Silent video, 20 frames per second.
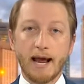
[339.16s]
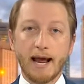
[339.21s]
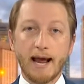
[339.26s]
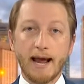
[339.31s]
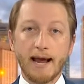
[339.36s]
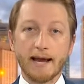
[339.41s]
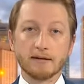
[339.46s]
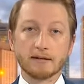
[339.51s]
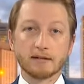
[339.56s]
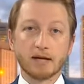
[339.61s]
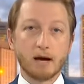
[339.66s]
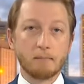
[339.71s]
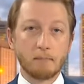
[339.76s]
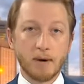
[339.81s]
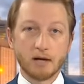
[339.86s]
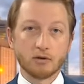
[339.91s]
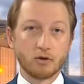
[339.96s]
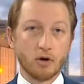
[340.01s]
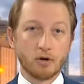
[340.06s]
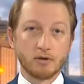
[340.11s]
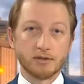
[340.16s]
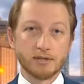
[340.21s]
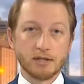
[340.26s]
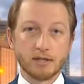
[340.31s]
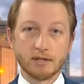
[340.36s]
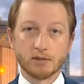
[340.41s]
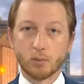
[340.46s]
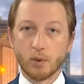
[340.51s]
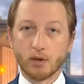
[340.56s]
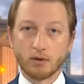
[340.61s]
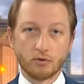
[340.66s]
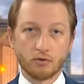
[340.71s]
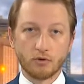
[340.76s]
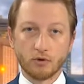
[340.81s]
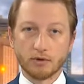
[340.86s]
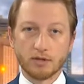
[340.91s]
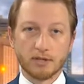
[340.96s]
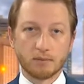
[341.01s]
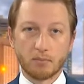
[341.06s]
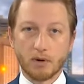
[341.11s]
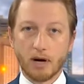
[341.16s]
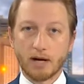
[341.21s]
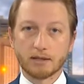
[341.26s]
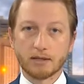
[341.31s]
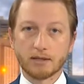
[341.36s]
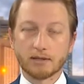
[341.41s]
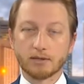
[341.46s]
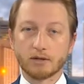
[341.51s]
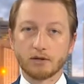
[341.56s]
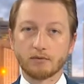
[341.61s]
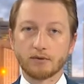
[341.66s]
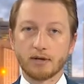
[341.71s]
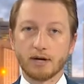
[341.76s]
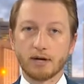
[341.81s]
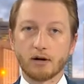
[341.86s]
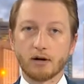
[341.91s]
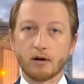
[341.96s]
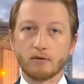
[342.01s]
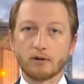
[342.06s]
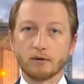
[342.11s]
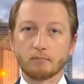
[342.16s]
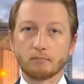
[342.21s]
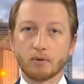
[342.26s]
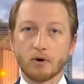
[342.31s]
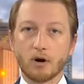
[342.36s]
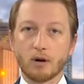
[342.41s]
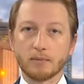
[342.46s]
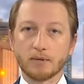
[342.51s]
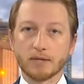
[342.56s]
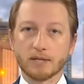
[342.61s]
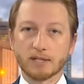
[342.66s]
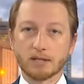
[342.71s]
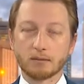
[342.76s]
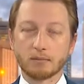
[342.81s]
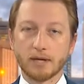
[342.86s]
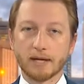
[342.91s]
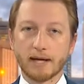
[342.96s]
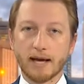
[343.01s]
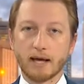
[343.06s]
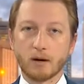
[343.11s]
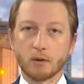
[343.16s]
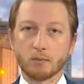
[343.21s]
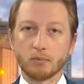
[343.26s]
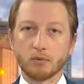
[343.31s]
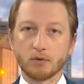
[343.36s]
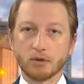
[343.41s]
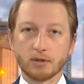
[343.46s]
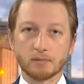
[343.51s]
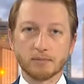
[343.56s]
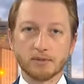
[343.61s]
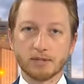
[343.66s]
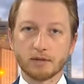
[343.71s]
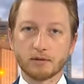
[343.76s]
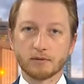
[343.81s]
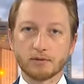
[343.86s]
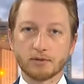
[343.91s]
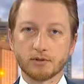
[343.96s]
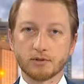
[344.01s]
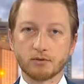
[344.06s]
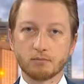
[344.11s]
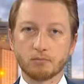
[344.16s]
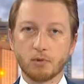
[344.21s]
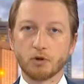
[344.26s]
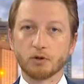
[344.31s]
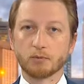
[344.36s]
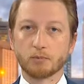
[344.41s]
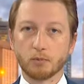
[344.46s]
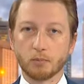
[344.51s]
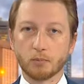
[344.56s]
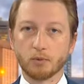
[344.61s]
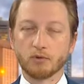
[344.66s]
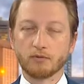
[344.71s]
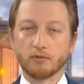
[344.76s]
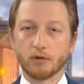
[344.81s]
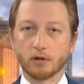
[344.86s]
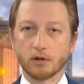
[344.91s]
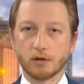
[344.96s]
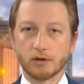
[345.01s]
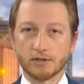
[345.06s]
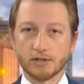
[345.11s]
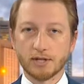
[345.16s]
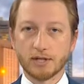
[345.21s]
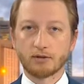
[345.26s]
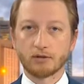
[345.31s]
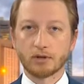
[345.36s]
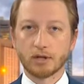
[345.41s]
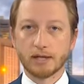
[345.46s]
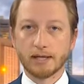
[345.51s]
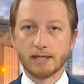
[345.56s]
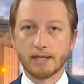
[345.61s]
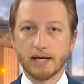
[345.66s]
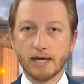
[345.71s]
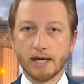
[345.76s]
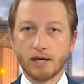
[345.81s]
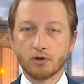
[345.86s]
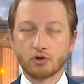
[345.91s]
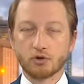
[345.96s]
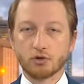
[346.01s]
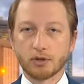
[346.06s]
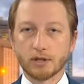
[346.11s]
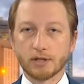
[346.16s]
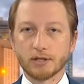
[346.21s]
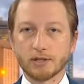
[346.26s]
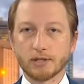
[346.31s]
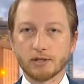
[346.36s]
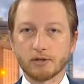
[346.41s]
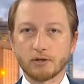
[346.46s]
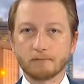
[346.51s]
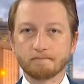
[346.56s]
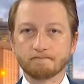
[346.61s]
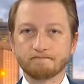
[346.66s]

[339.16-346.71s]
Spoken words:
And among those is whether or not this practice of a Prime Minister being able to appoint themselves to multiple portfolios secretly should continue.